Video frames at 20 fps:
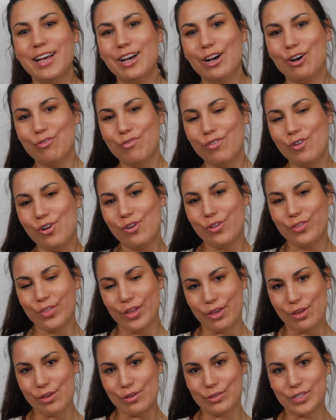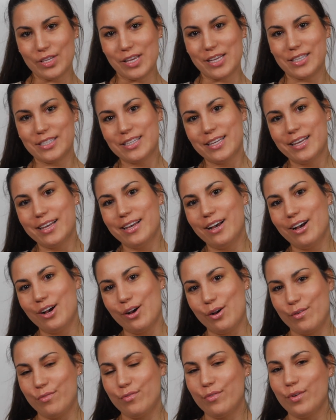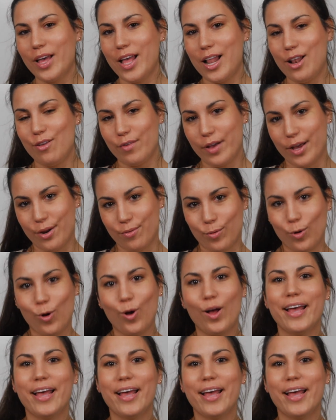of all the uses of el verbo